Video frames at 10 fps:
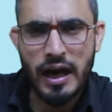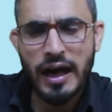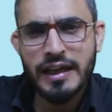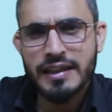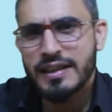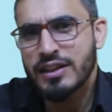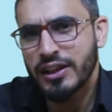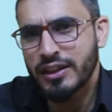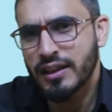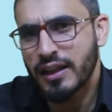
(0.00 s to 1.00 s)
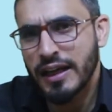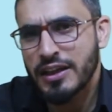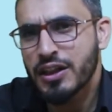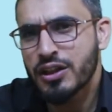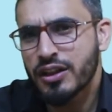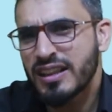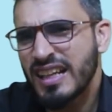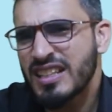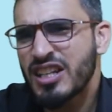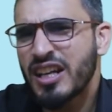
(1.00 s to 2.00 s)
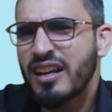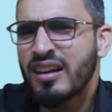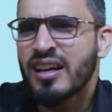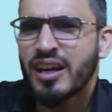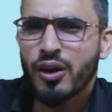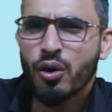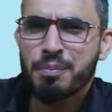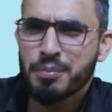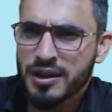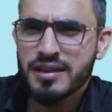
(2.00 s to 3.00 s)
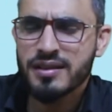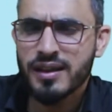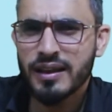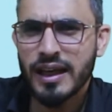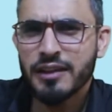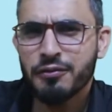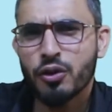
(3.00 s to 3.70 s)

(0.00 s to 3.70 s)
I didn't touch her personal life.